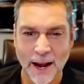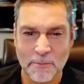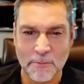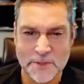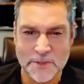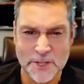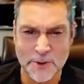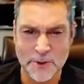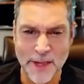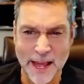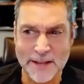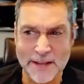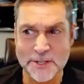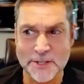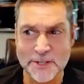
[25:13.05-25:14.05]
2000,
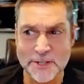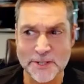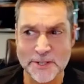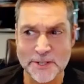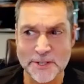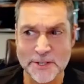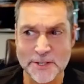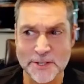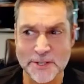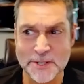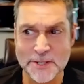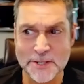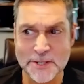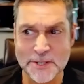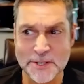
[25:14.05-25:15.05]
2001,
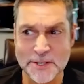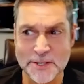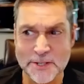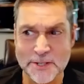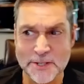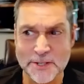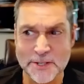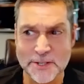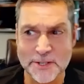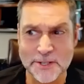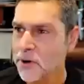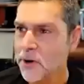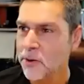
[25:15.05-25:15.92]
2002,